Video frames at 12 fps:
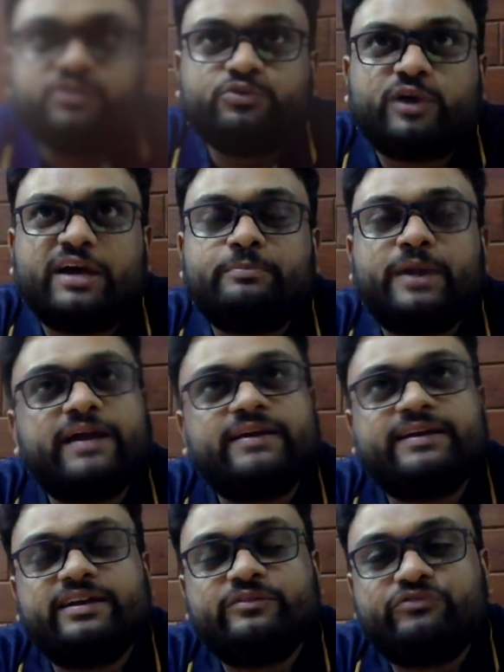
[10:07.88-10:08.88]
So I
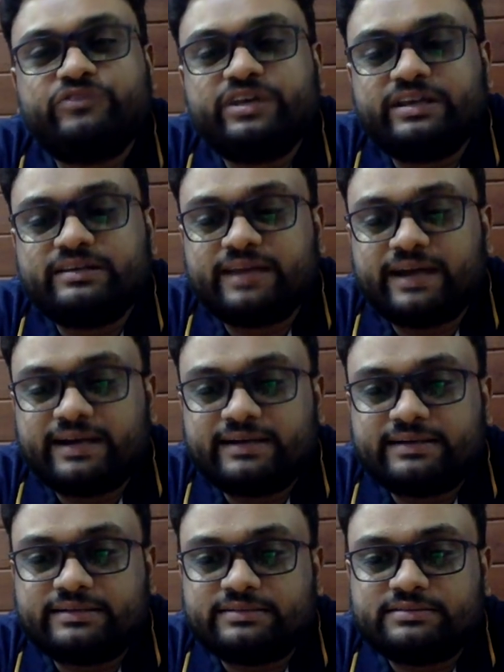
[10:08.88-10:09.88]
practically feel that
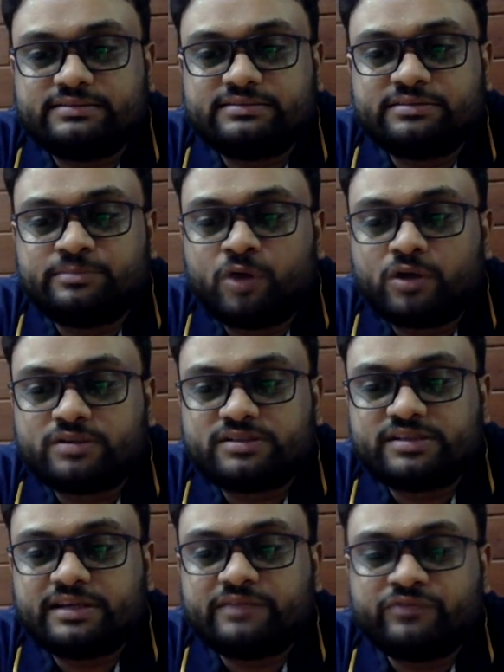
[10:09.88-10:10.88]
the
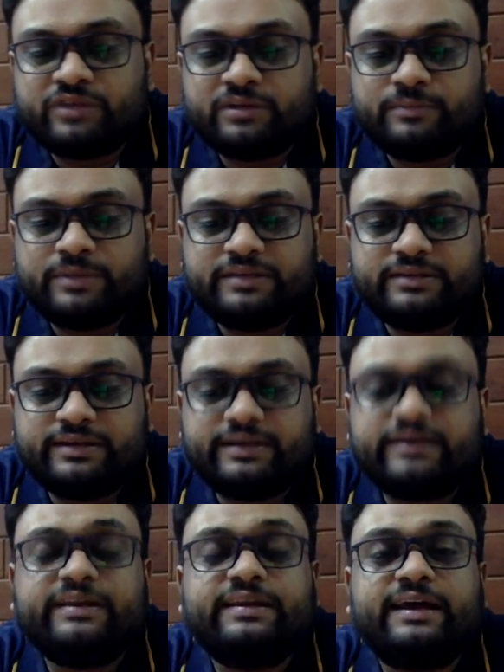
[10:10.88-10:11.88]
blockchain will be
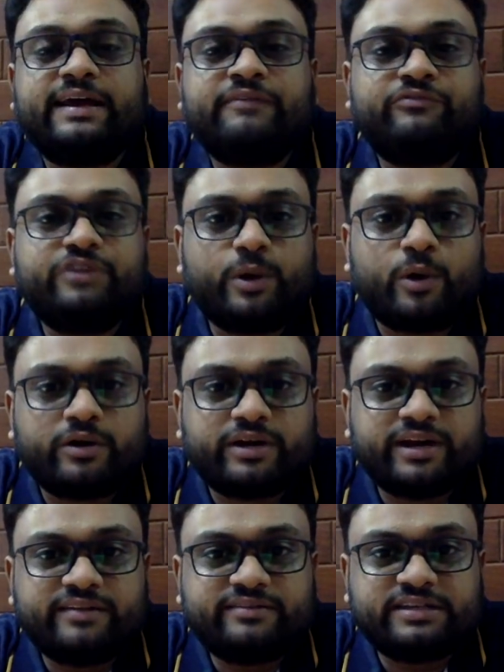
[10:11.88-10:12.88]
there in every
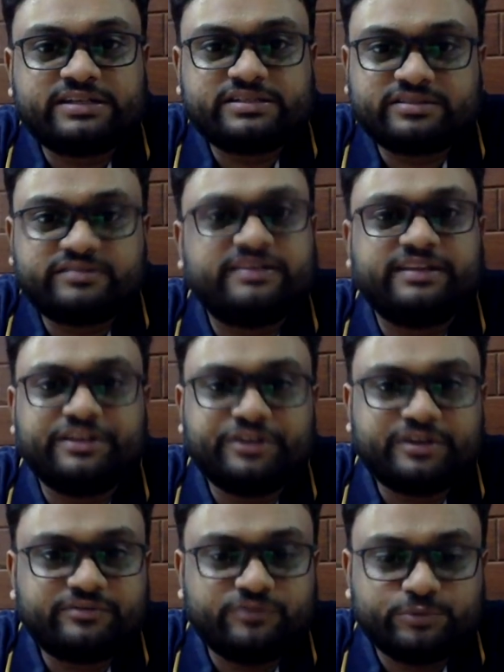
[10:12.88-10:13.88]
organization in the
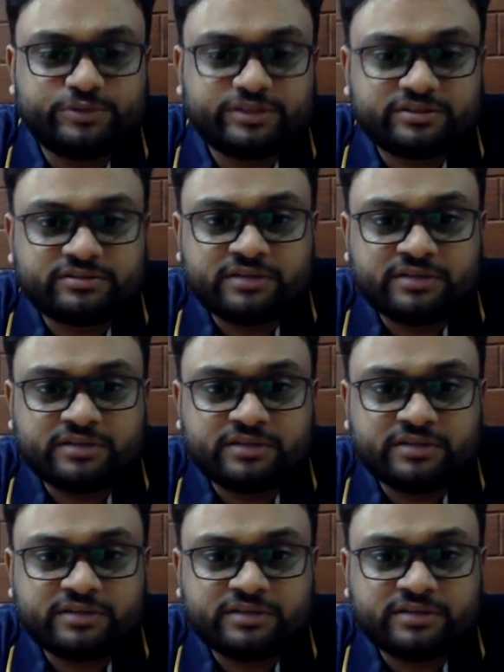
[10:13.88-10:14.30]
near future.